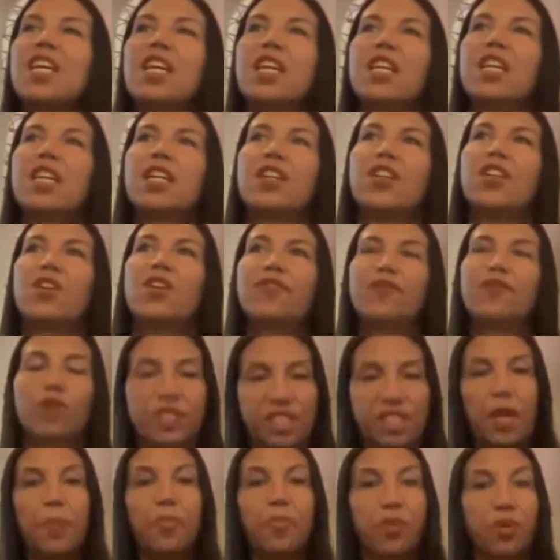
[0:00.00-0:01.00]
you know for
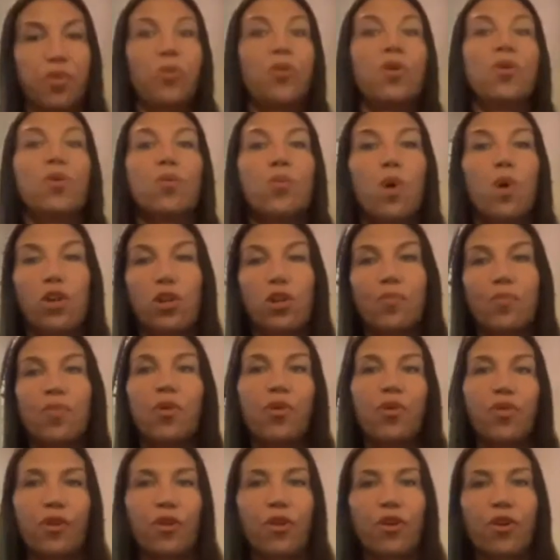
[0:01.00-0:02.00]
example one or
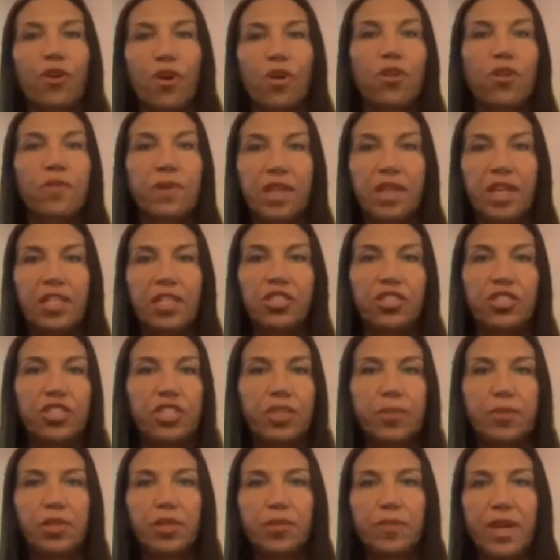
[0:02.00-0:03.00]
both are, are in
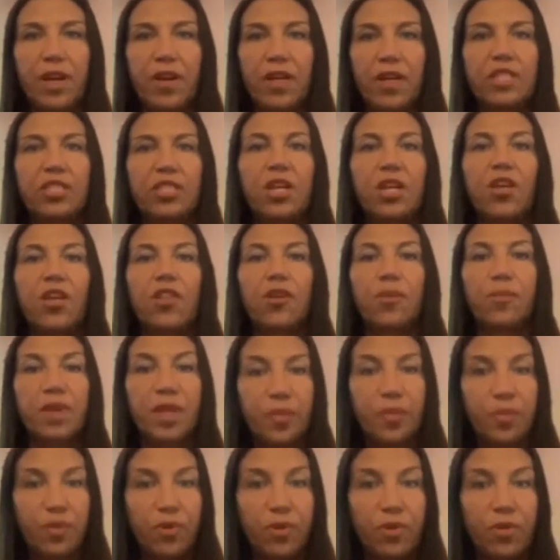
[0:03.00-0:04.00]
relationships or married to other
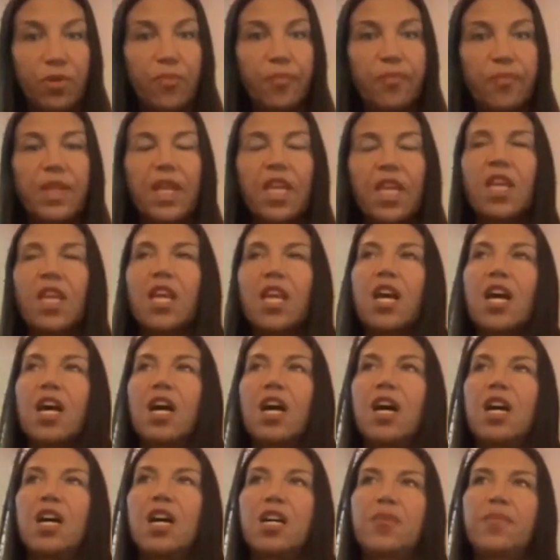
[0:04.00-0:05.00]
people
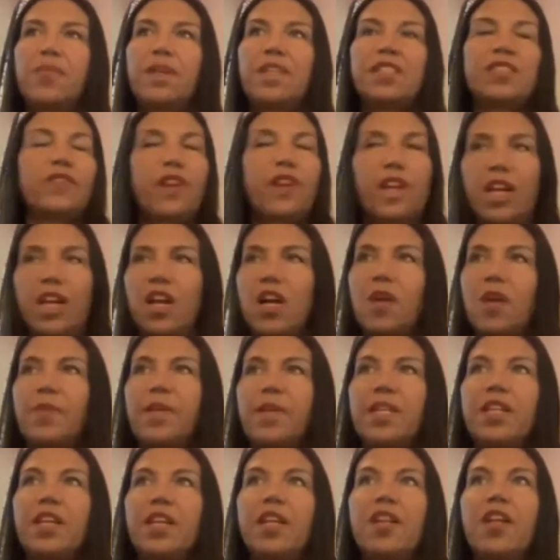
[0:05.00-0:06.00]
um, that's very
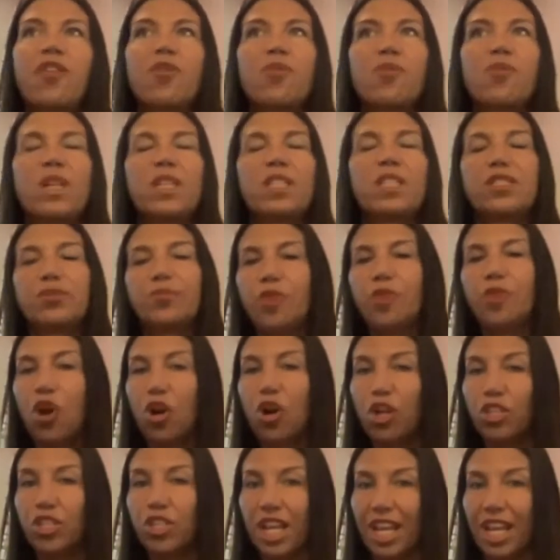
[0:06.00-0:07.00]
common another one is
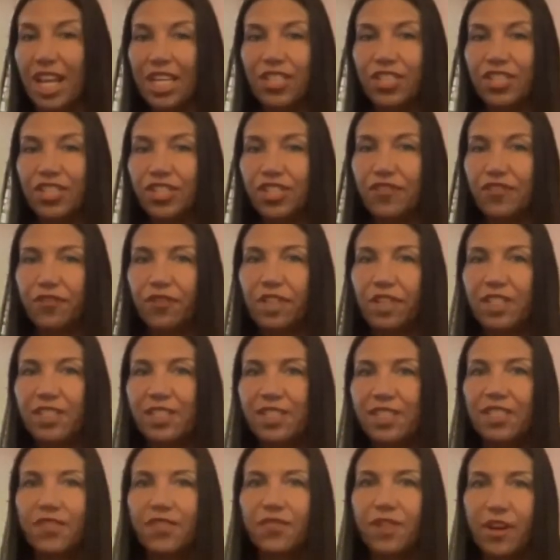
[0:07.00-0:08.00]
large age difference
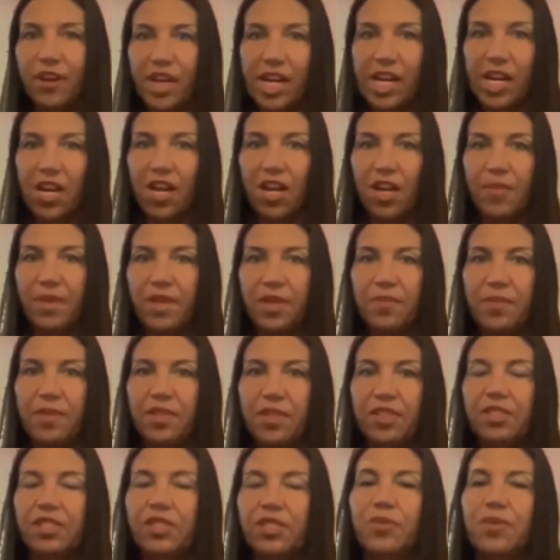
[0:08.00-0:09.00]
is very common
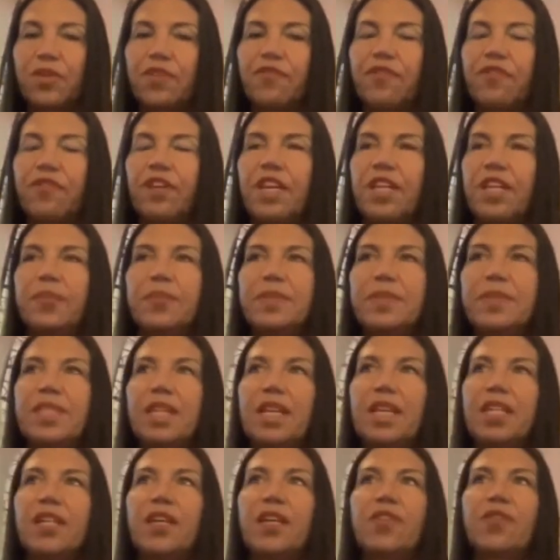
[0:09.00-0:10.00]
amongst twin flames
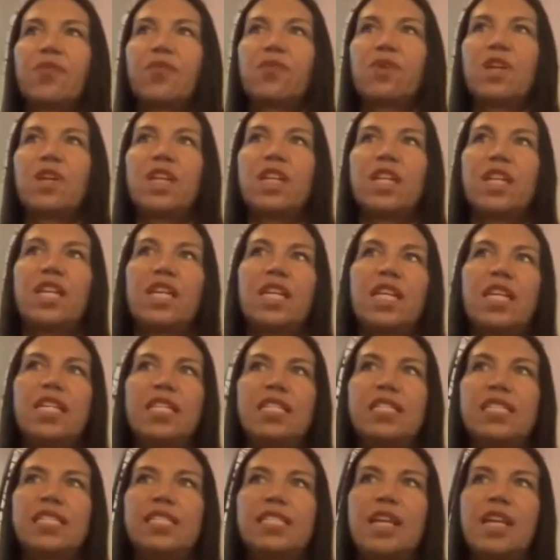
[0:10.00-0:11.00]
another one
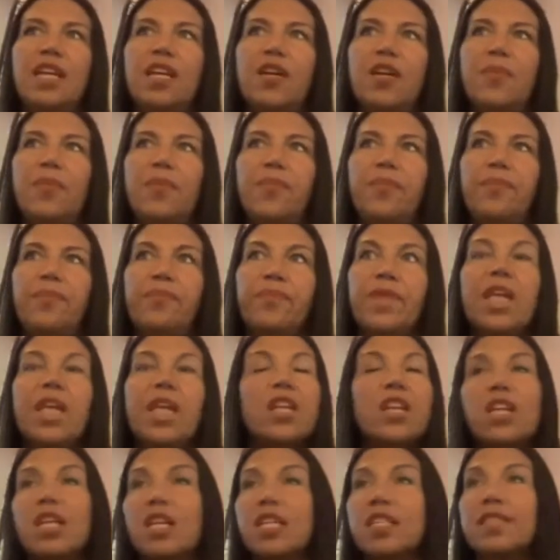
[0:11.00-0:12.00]
is um,
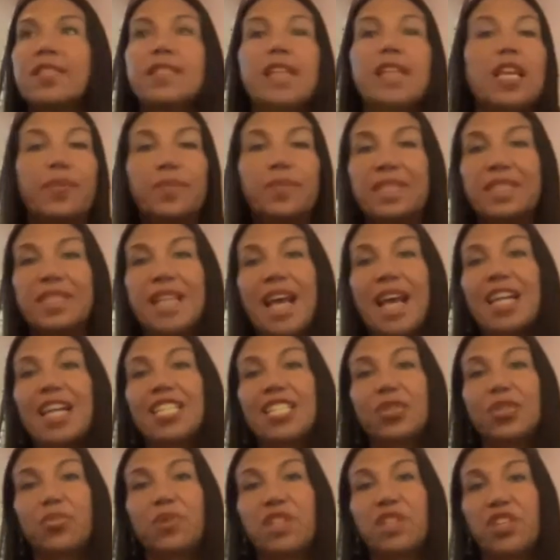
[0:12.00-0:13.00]
same
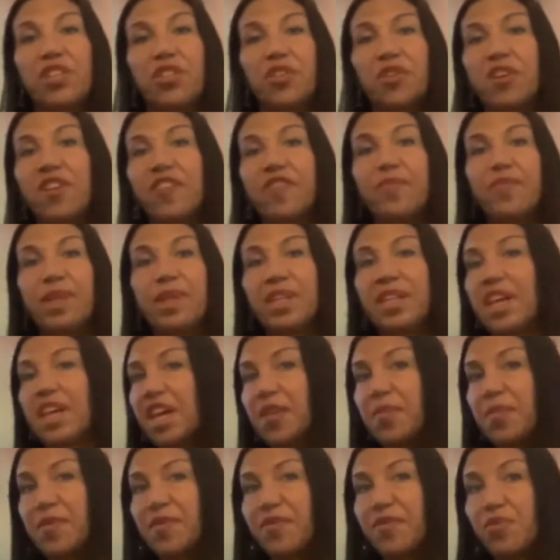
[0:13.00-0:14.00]
sex when neither have been
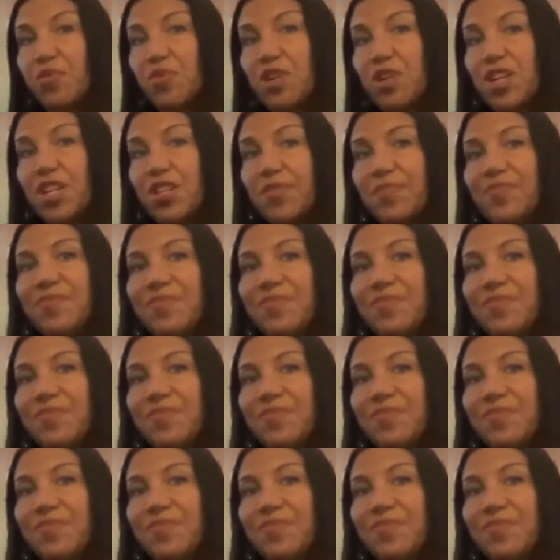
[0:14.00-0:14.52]
gay before